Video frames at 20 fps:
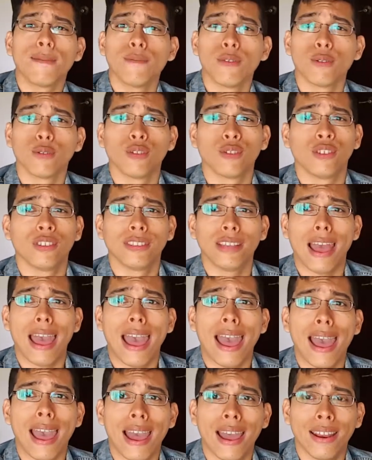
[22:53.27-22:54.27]
vocals just
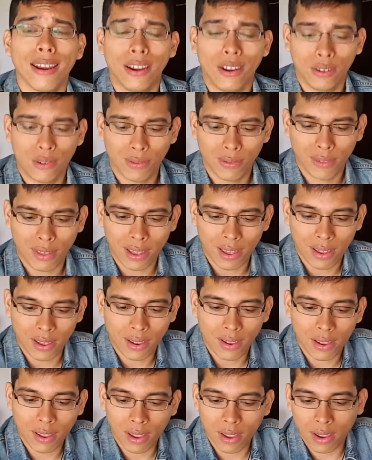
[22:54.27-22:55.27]
add to that,
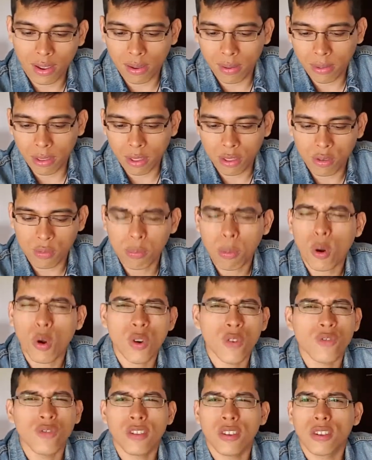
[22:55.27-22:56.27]
like, this
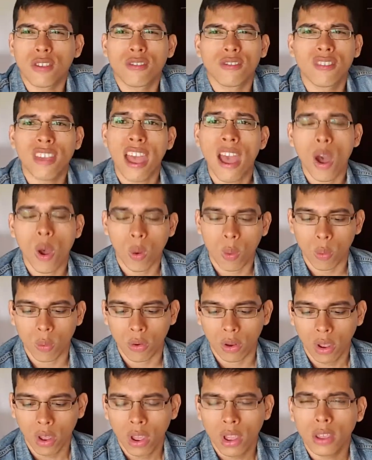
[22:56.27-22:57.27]
perfect sound.
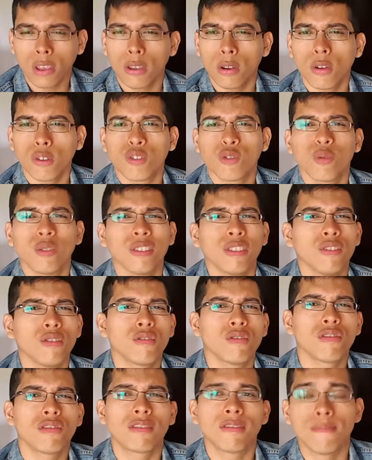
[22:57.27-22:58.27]
You know, it's really
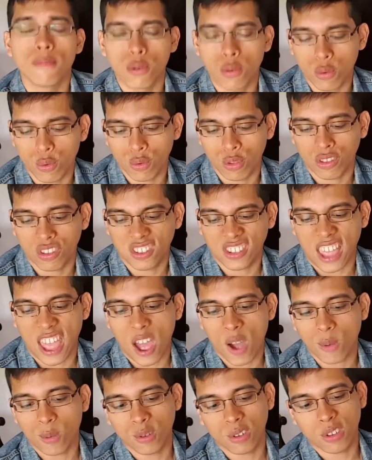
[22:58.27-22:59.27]
just smooth
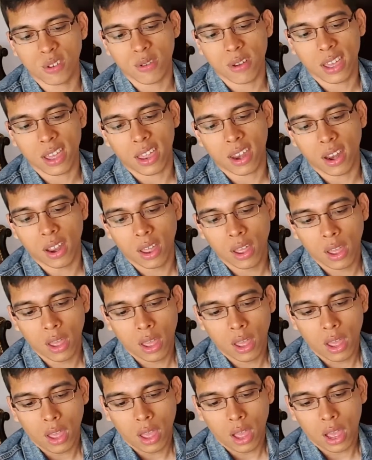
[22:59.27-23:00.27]
sound to it.
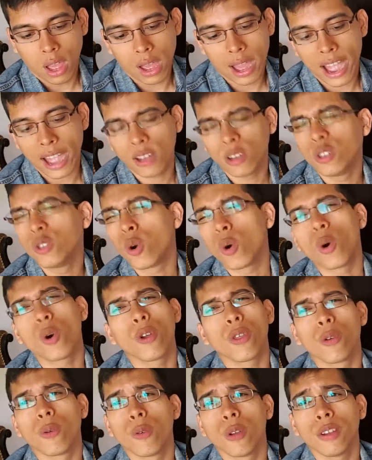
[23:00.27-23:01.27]
I
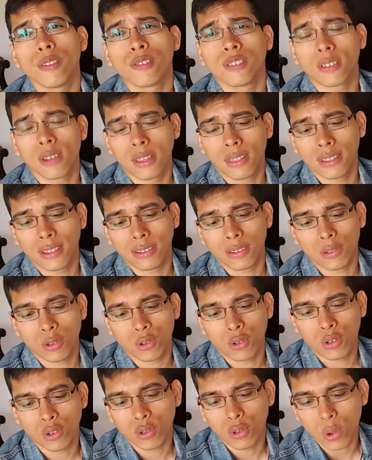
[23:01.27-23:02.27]
adore the riffs on this. They're
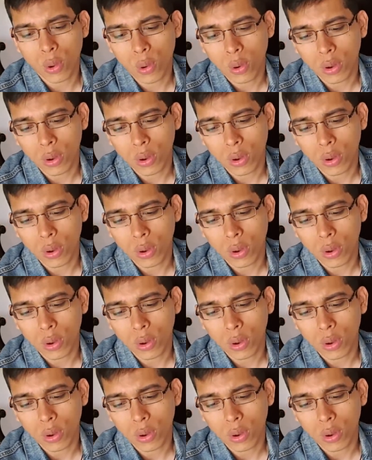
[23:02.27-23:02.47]
so